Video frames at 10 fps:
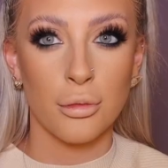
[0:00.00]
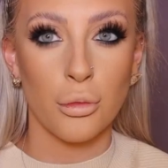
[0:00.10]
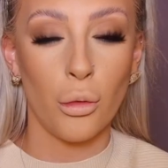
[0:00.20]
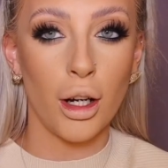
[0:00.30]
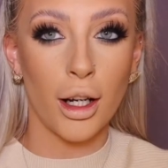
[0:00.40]

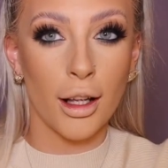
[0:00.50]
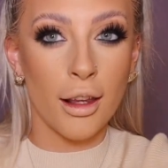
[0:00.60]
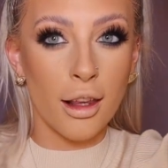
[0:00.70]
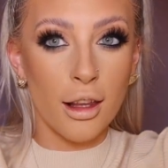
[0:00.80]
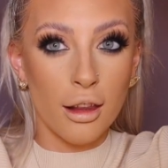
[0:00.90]

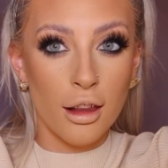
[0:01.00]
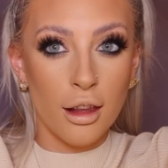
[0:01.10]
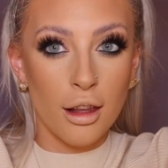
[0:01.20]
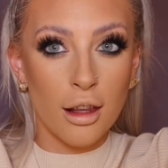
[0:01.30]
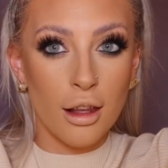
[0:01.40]
White.
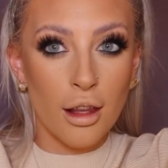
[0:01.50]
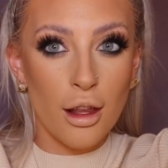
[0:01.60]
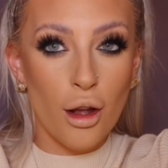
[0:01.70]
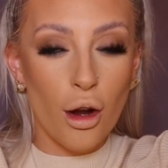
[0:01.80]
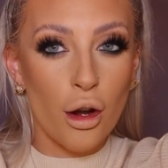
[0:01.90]

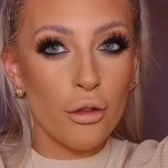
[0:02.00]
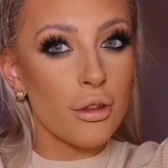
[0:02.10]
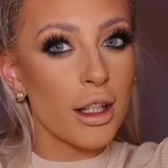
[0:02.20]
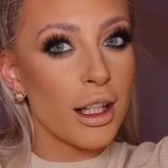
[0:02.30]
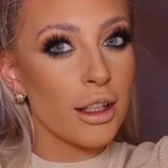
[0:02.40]

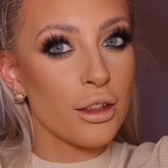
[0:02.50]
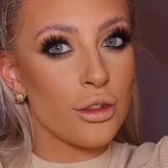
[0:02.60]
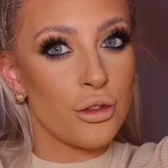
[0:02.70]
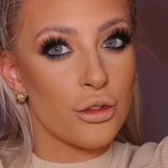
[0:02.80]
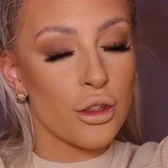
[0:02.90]

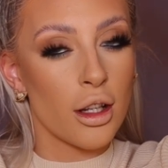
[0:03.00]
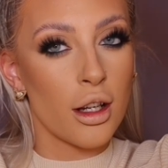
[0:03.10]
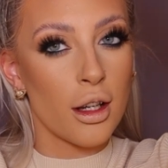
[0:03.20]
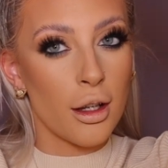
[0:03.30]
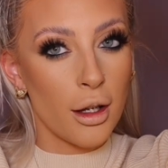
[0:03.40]
Orange.
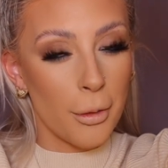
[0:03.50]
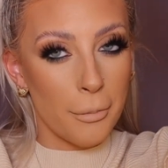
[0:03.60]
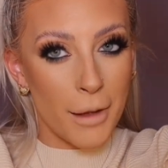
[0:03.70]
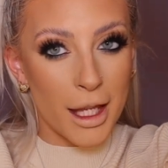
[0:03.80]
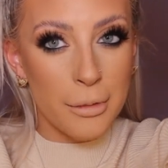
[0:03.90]

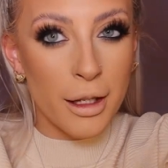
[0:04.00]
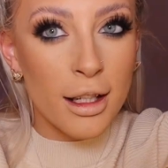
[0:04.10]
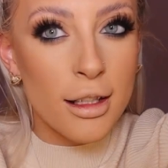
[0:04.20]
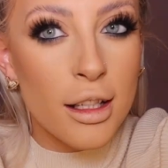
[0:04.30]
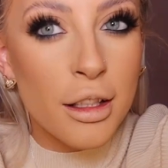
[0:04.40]
Maybe I
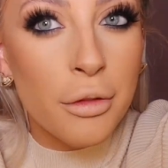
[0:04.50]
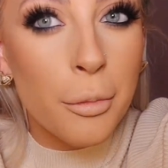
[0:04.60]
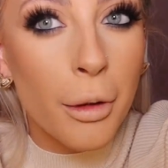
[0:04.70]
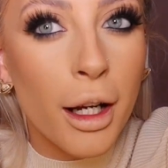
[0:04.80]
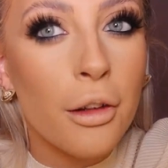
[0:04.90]
need a
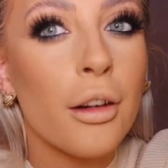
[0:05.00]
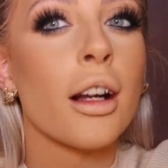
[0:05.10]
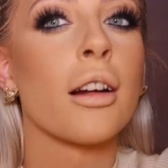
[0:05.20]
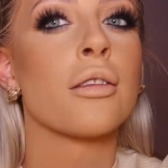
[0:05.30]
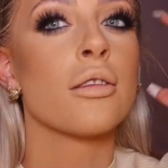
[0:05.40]
different
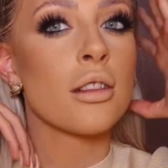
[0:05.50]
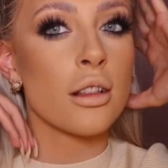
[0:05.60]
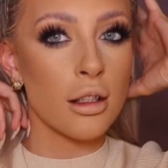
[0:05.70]
background